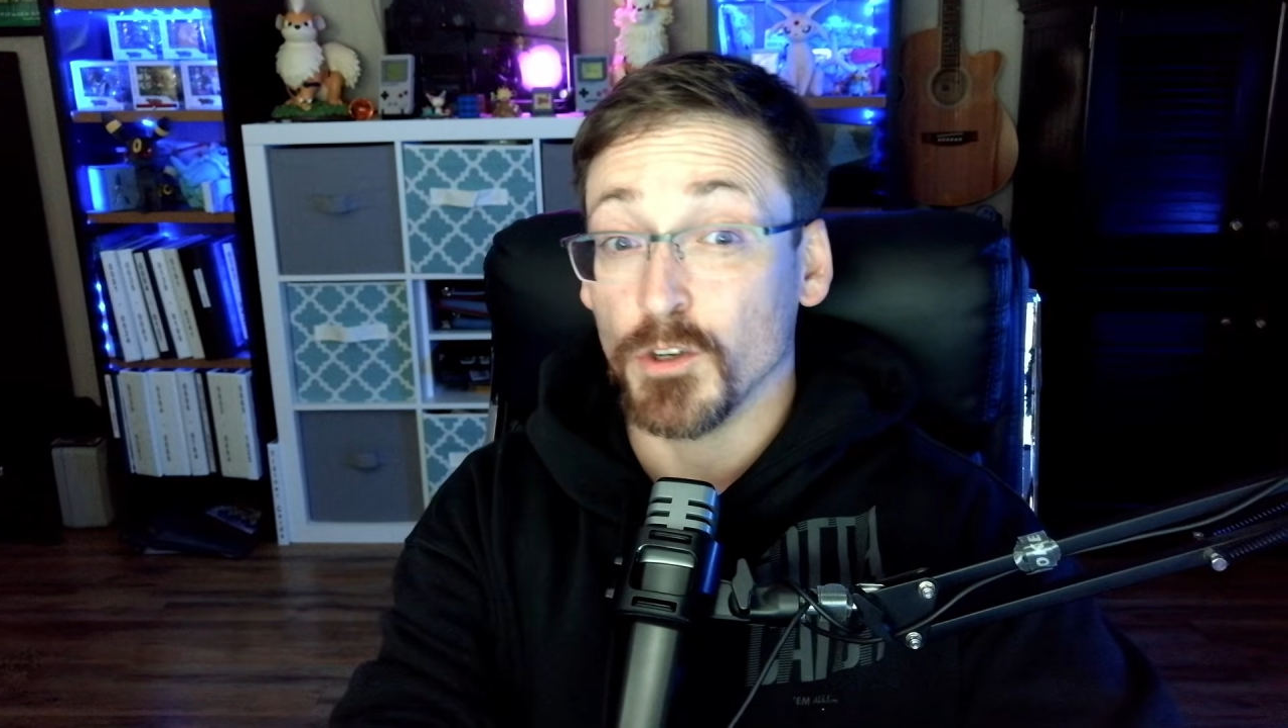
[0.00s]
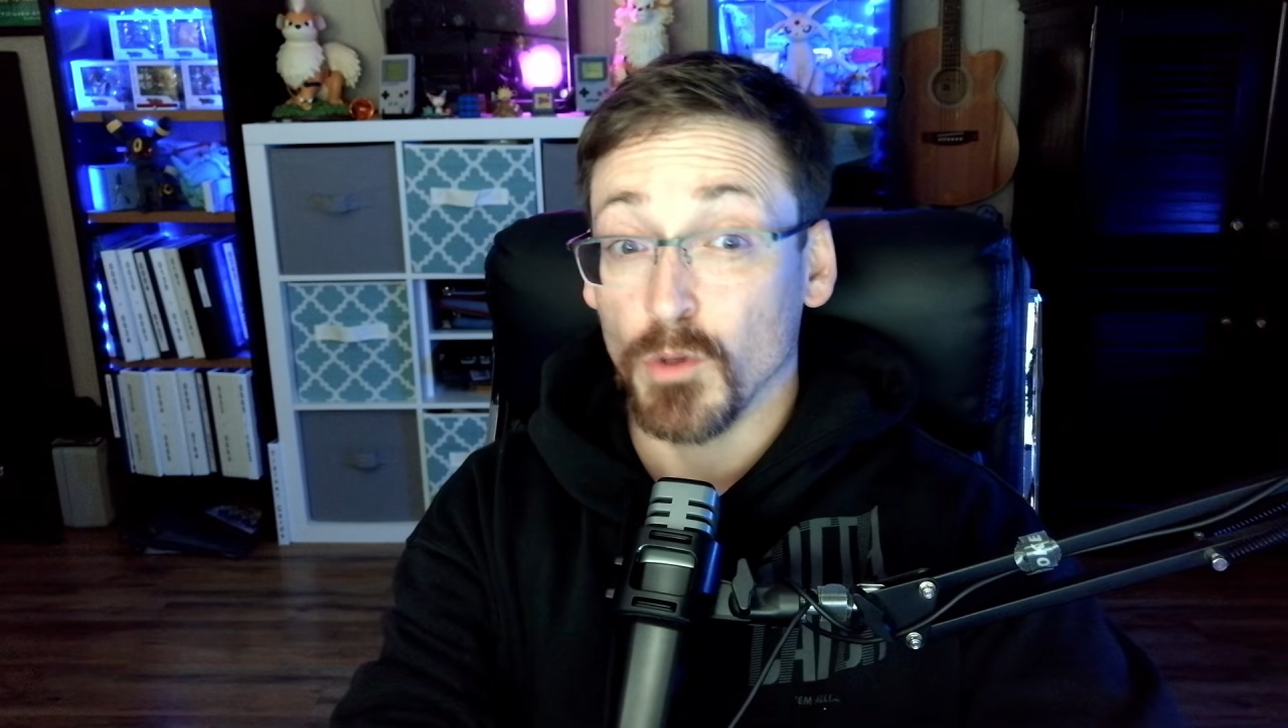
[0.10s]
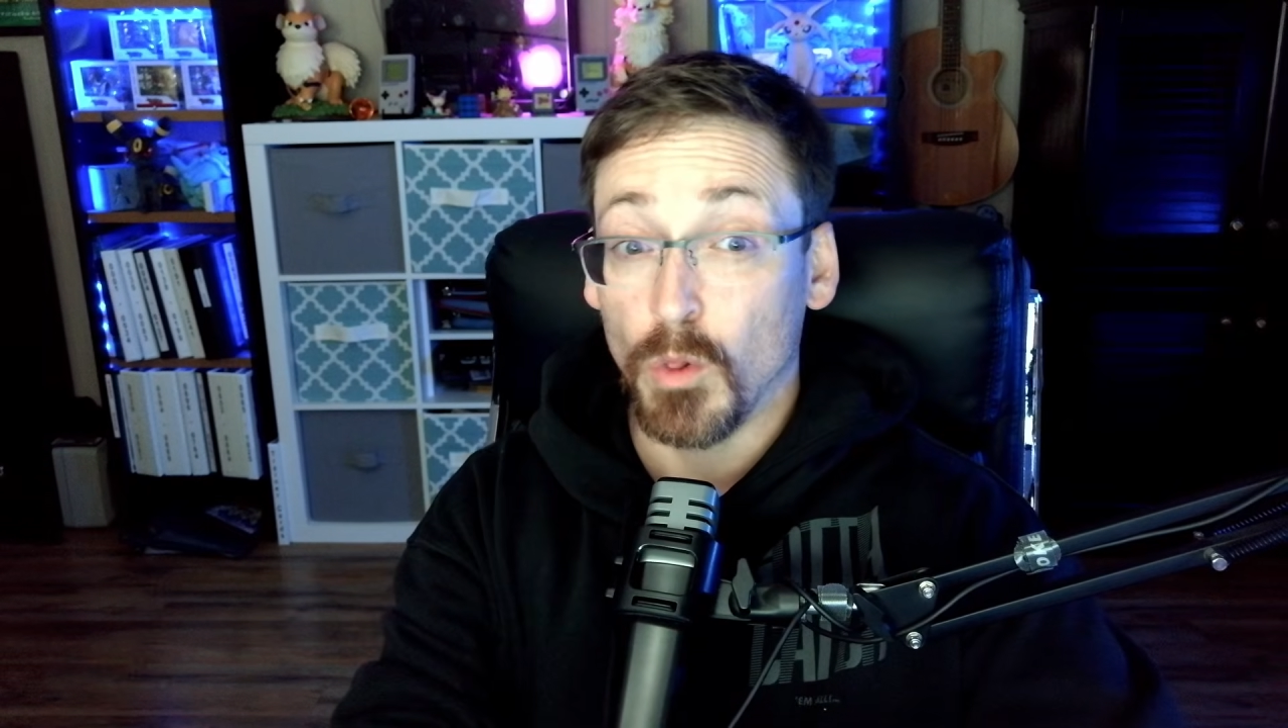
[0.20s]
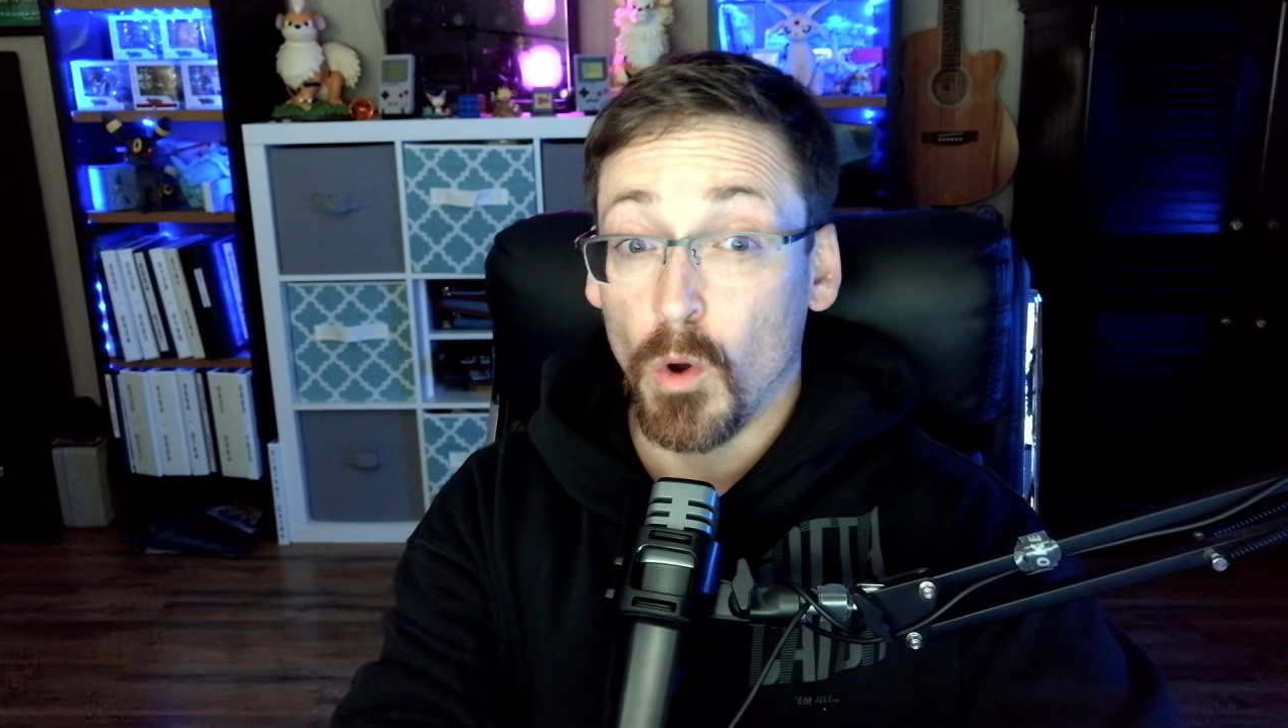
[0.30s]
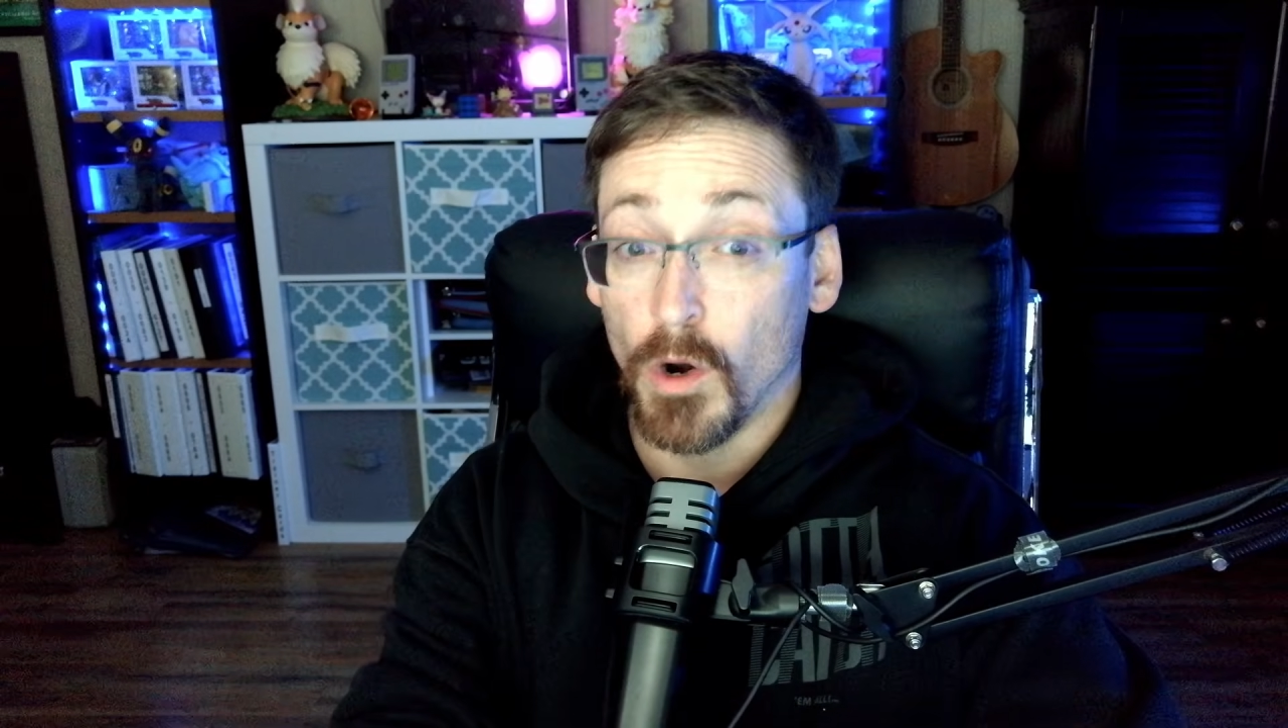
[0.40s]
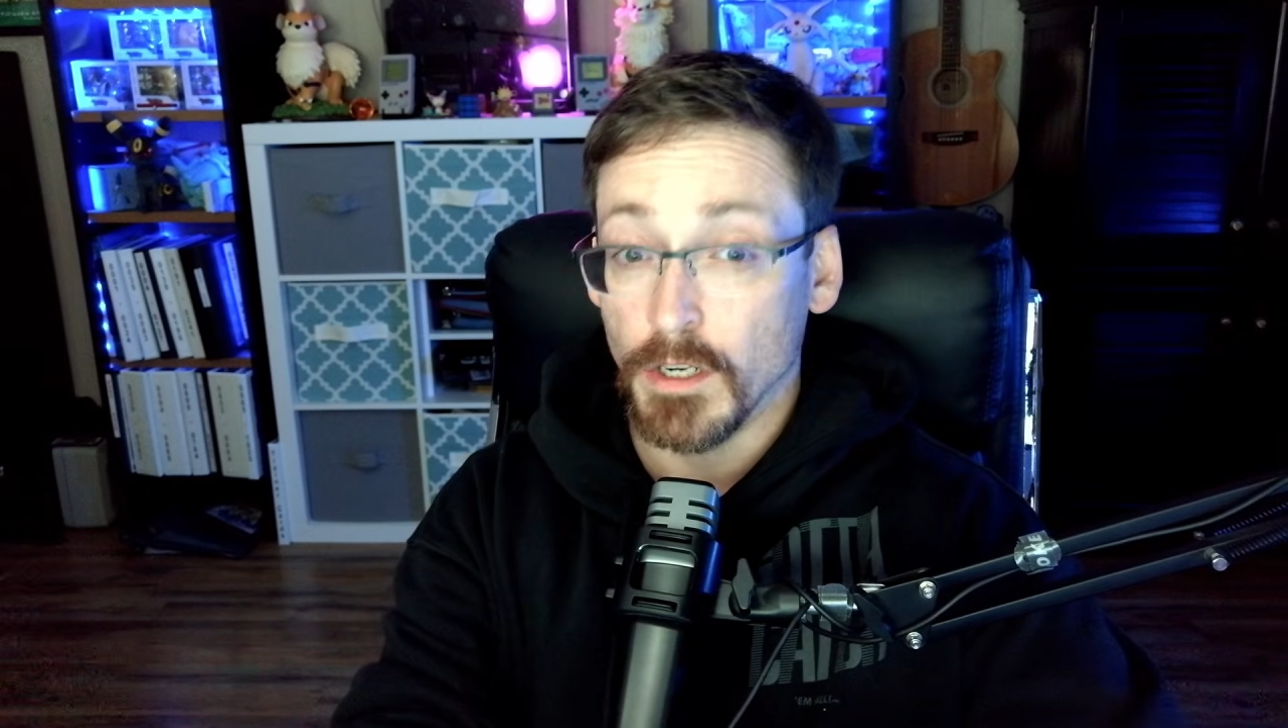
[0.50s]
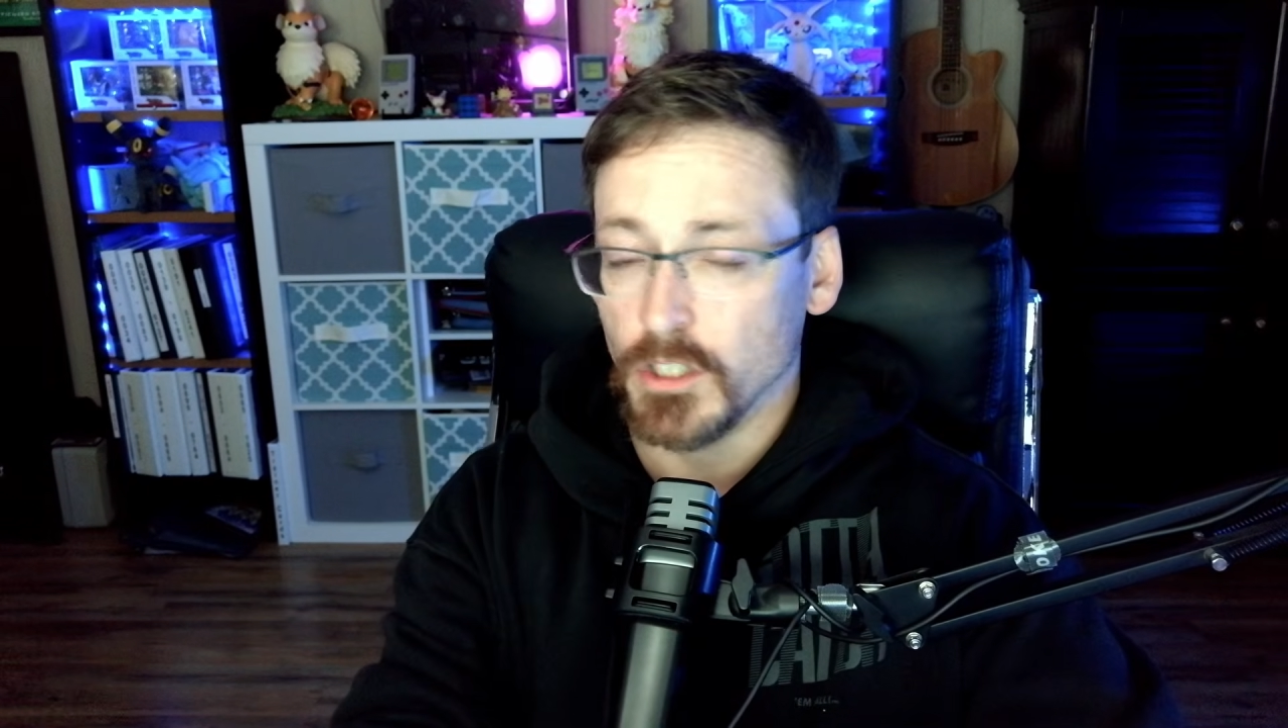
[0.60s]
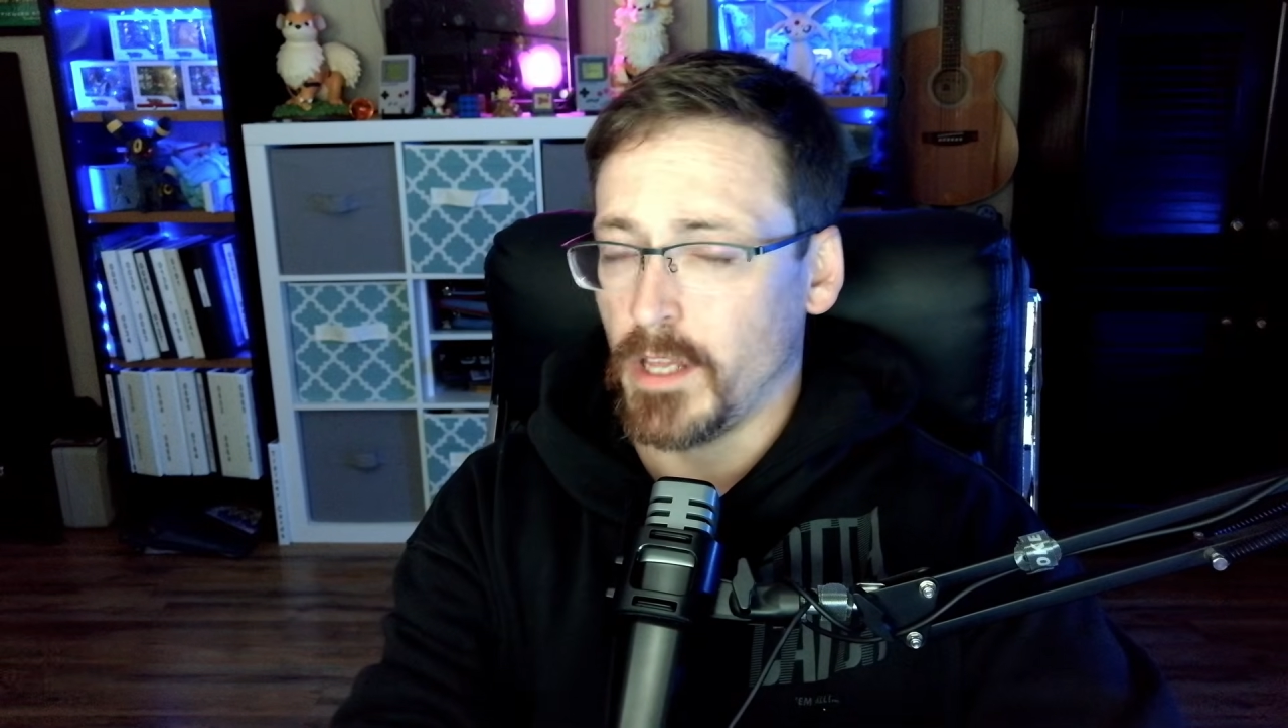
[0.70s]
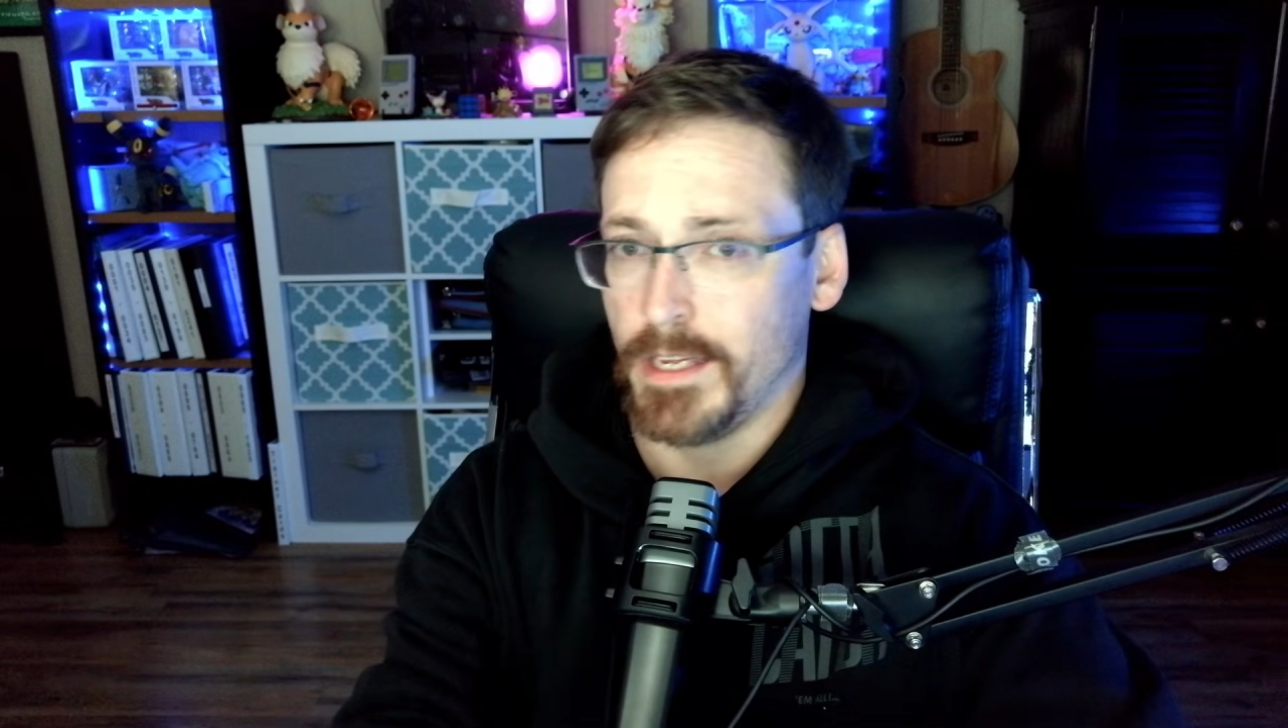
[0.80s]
are large,